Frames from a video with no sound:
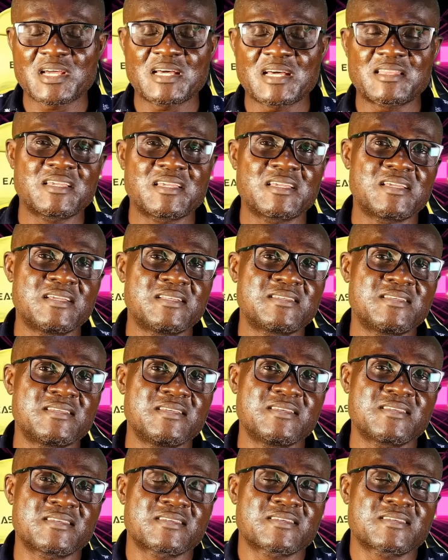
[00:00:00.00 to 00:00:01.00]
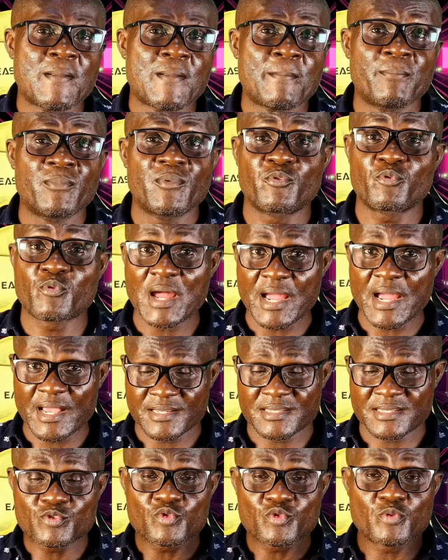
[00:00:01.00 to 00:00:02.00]
I think it is right,
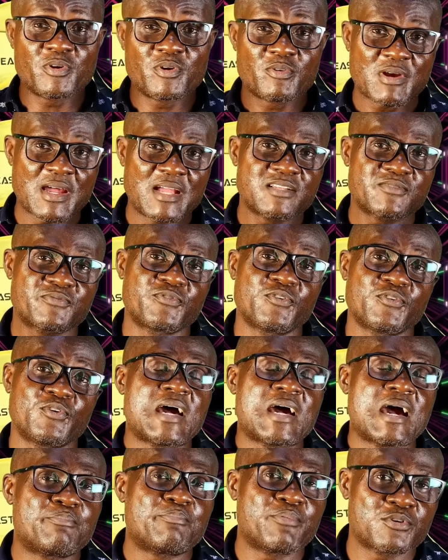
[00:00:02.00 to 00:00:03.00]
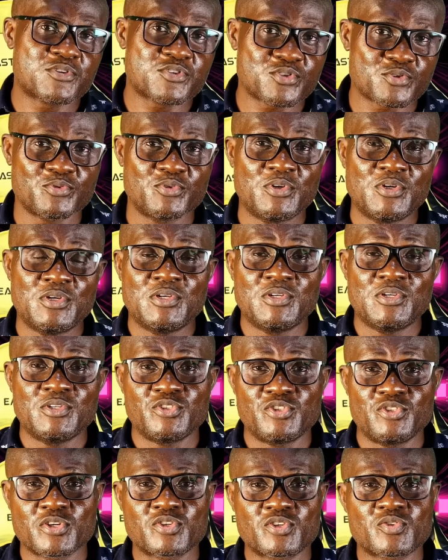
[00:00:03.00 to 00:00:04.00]
to be right for Apostle
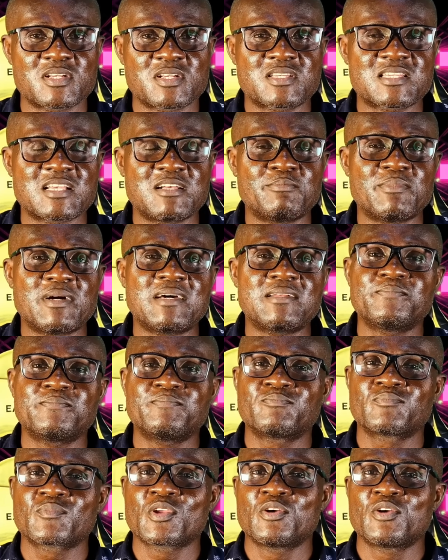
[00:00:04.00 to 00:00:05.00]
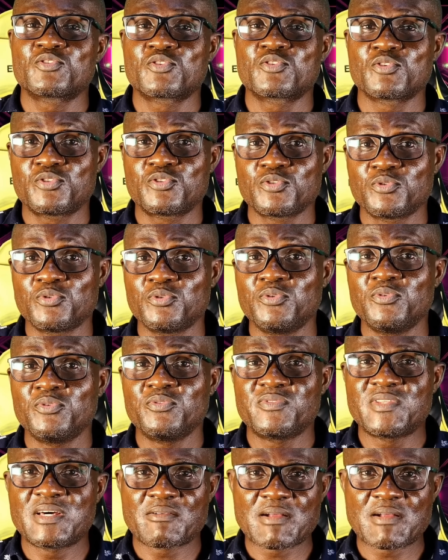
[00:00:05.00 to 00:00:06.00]
Joshua Selman to do
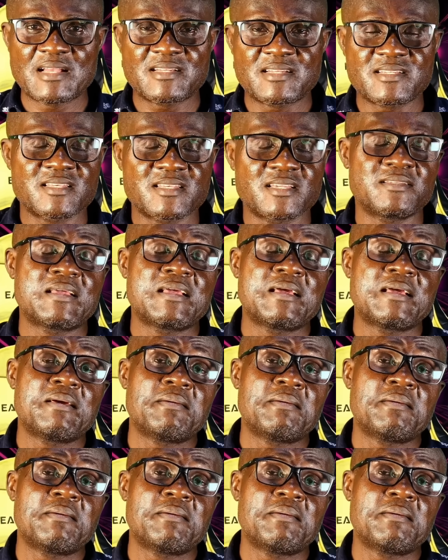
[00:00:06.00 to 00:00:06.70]
the right thing.